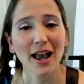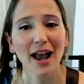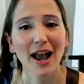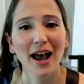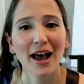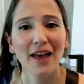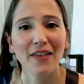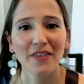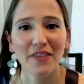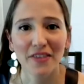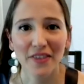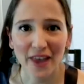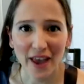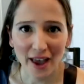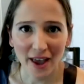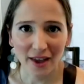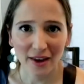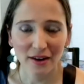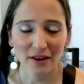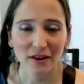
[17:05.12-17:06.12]
and
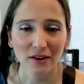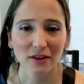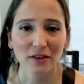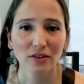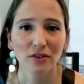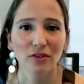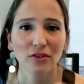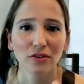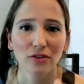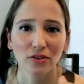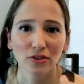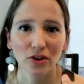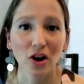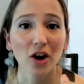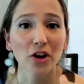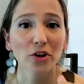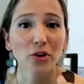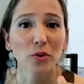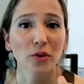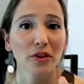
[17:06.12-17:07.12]
then
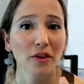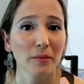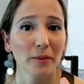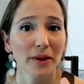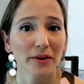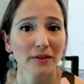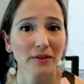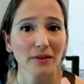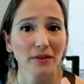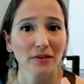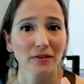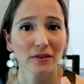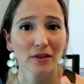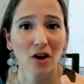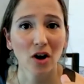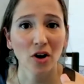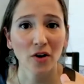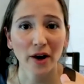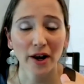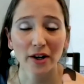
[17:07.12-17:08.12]
start with the business,
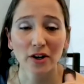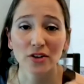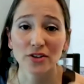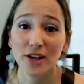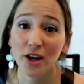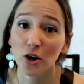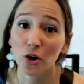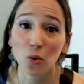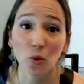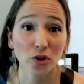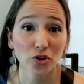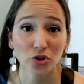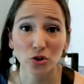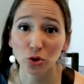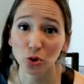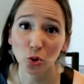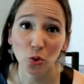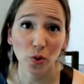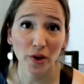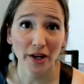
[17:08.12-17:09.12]
all right? Because I don't want you
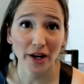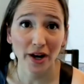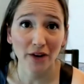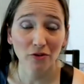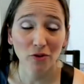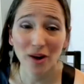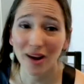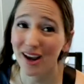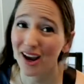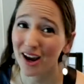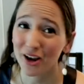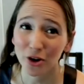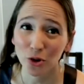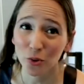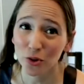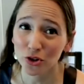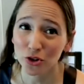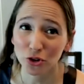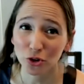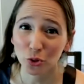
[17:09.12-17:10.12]
to quit halfway. I don't
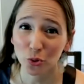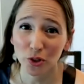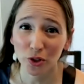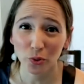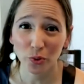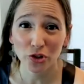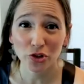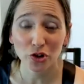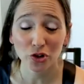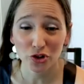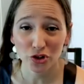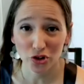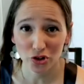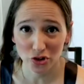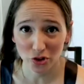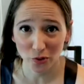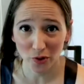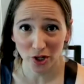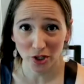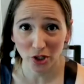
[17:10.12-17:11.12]
want you to quit when you're
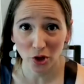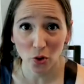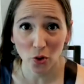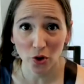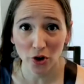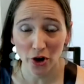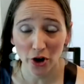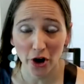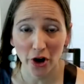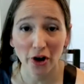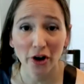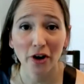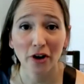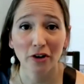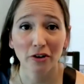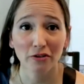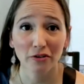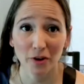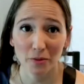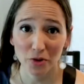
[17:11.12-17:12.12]
just around the corner
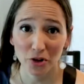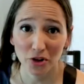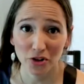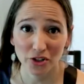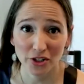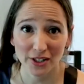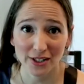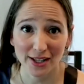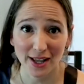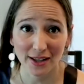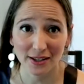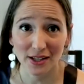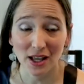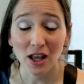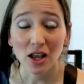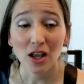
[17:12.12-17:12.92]
from your success.